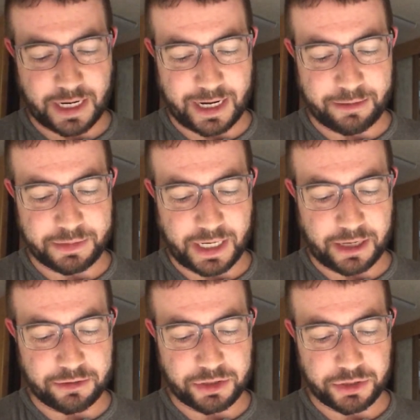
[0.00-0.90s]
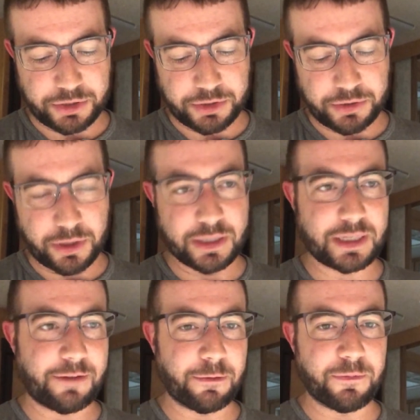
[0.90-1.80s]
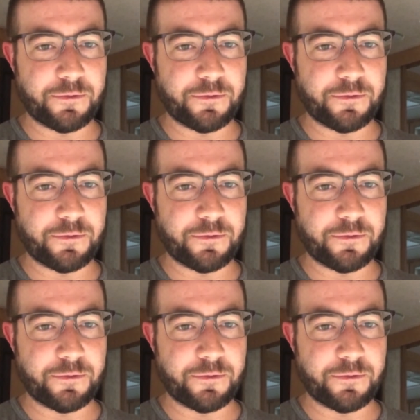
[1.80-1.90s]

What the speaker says: time down to, say,